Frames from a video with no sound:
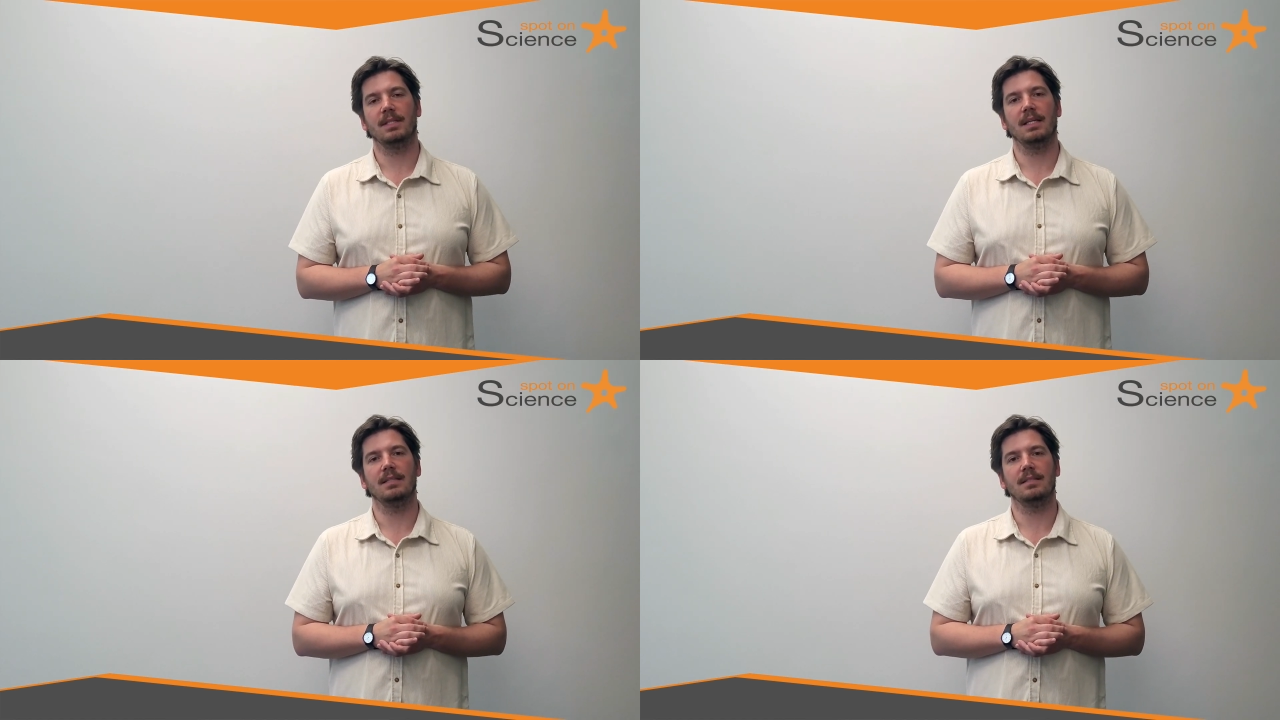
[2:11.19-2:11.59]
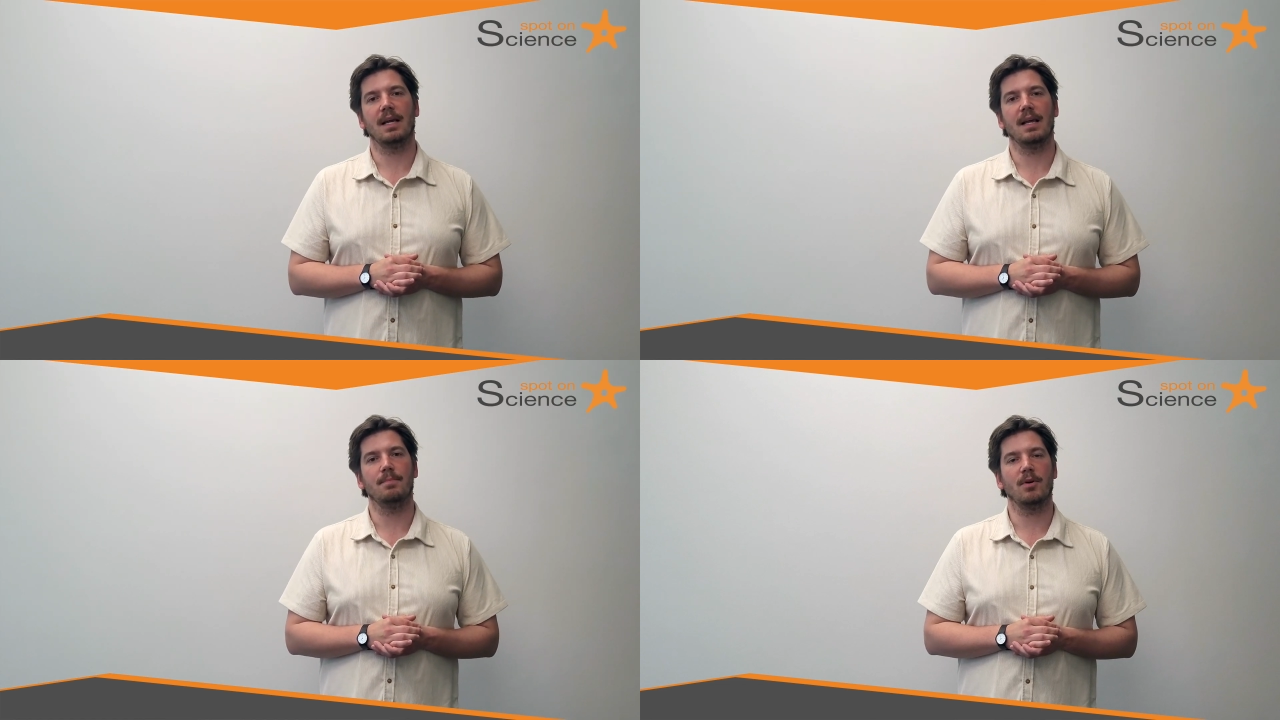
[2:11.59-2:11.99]
is
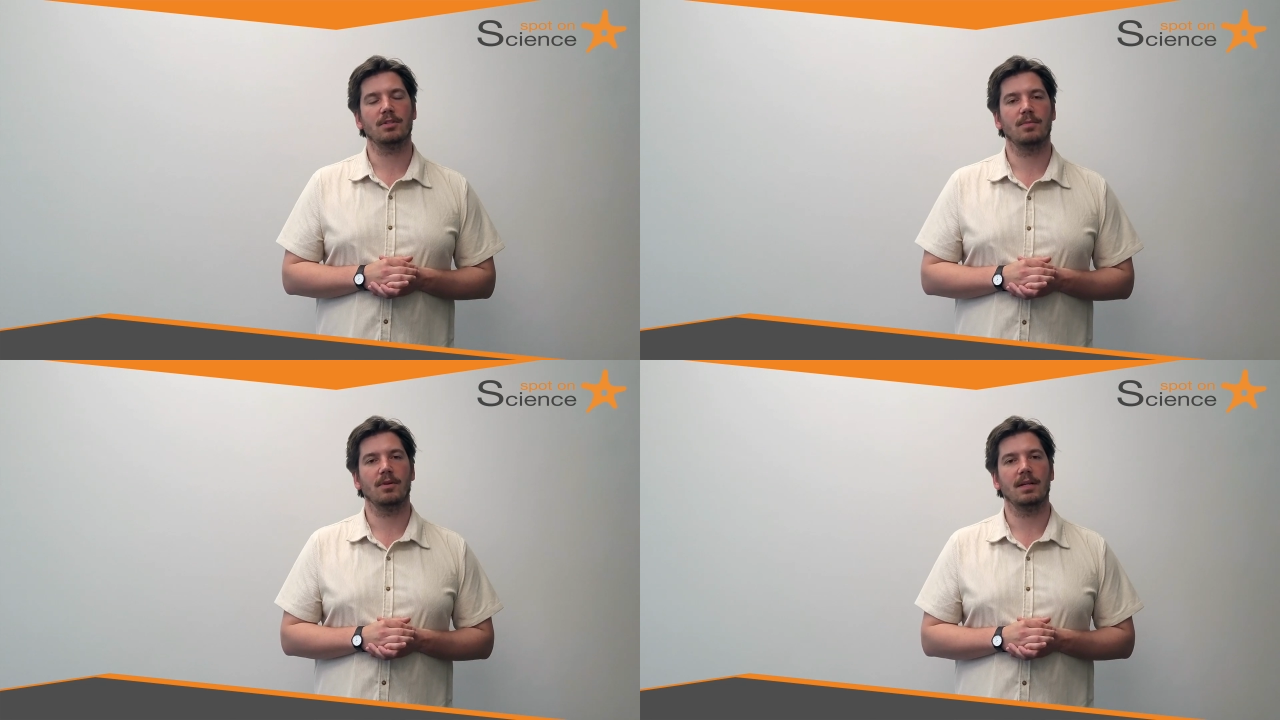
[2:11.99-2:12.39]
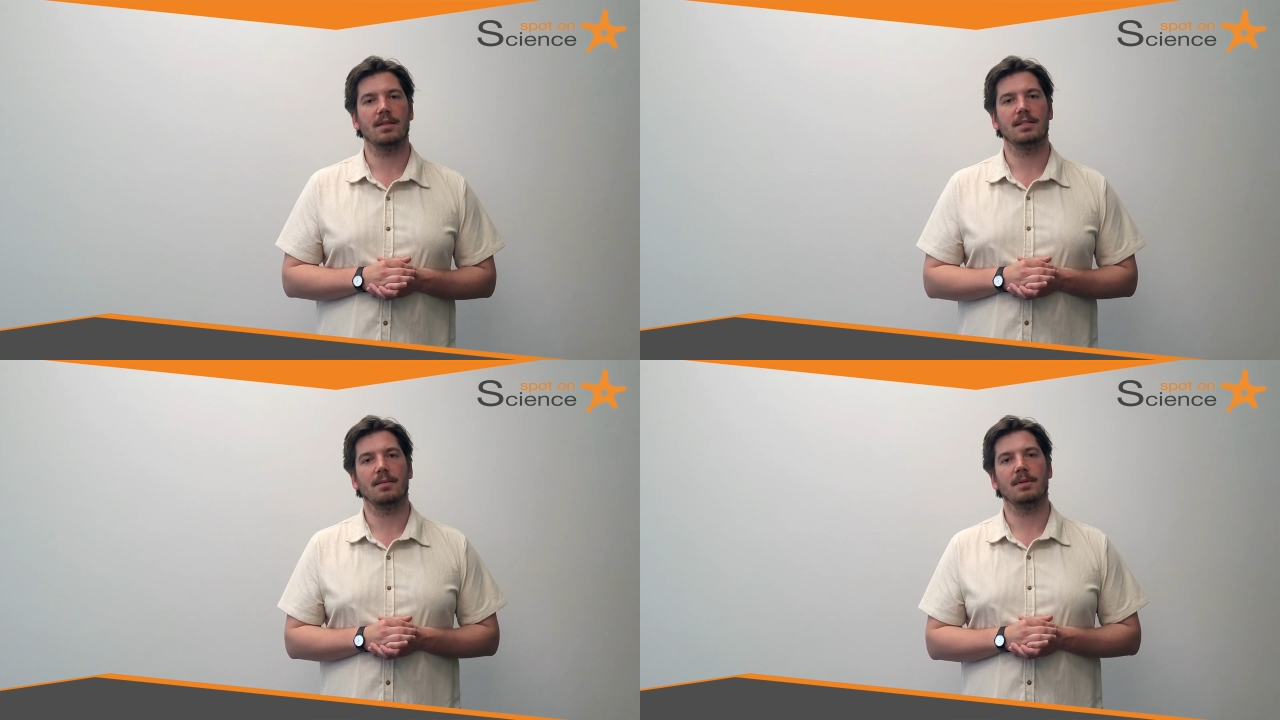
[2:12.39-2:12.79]
a box plot in the
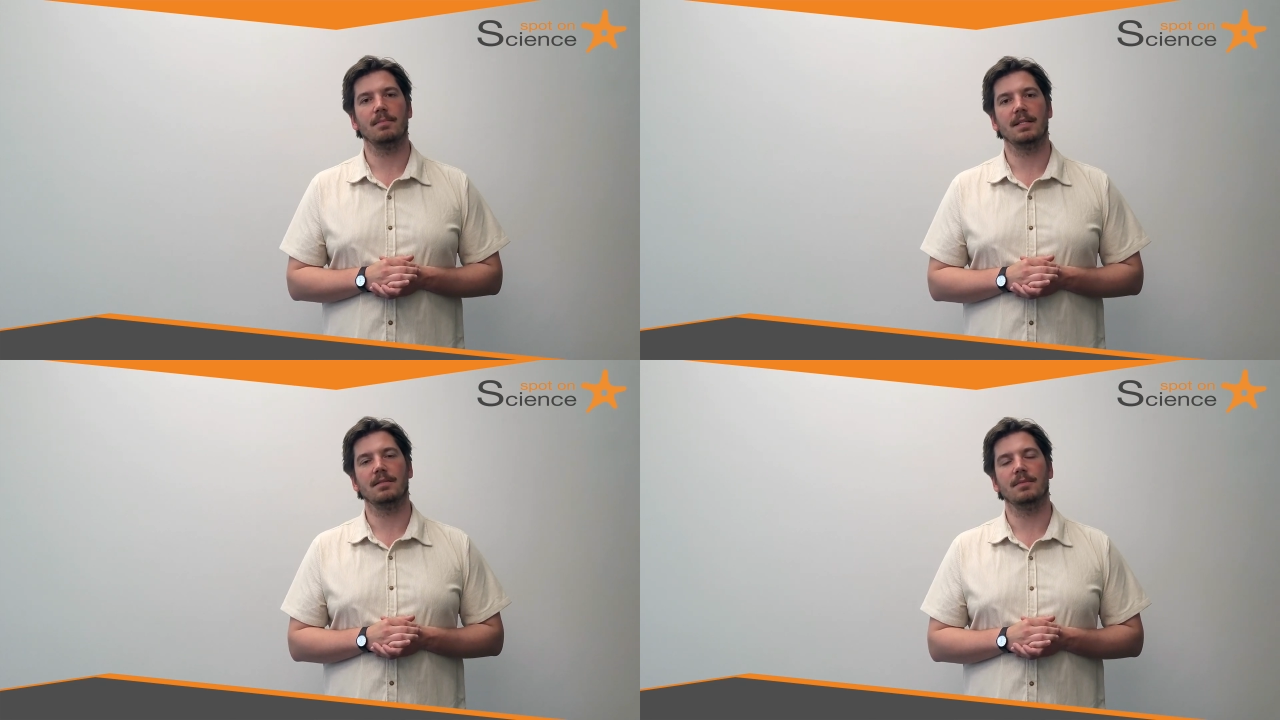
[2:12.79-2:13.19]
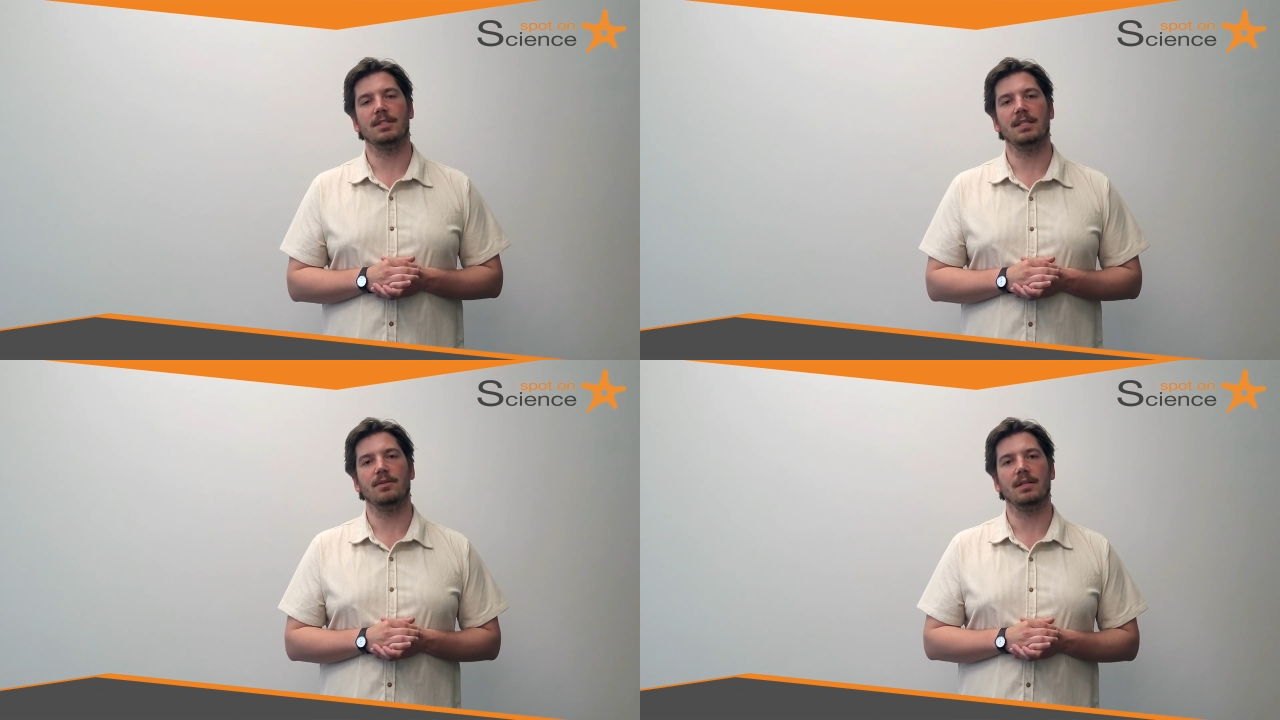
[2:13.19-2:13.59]
supplemental
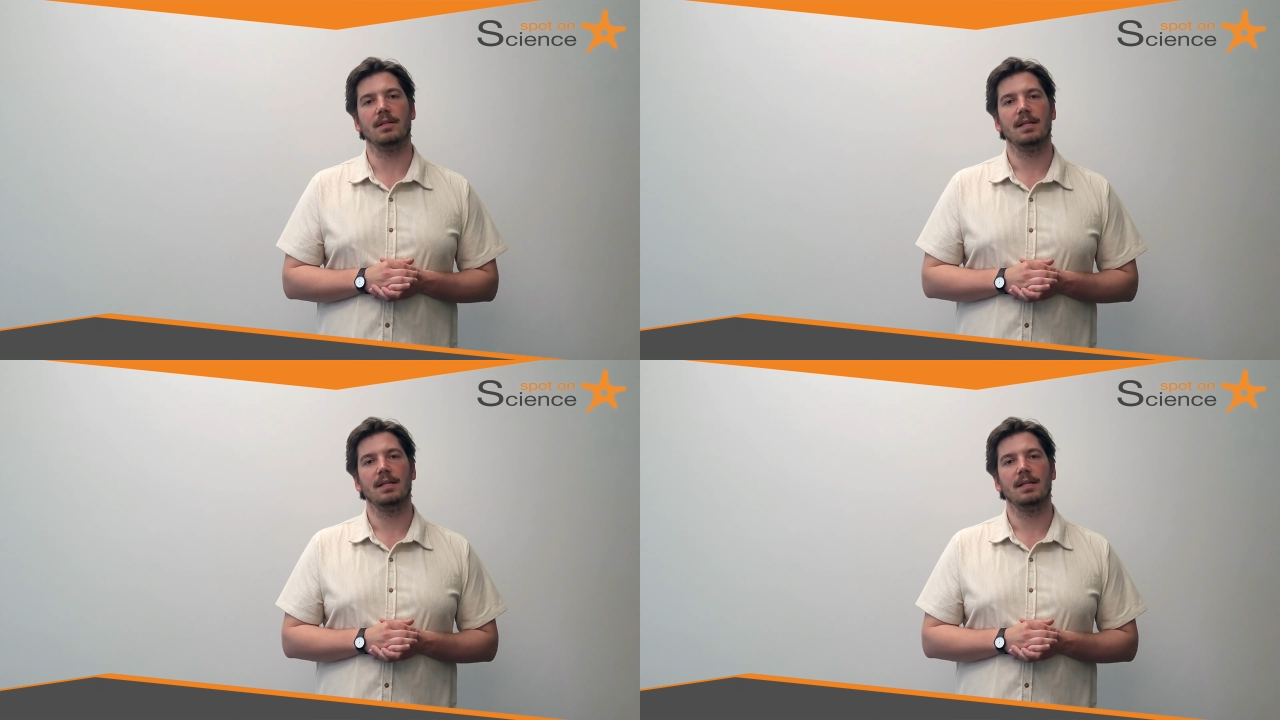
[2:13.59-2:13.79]
material.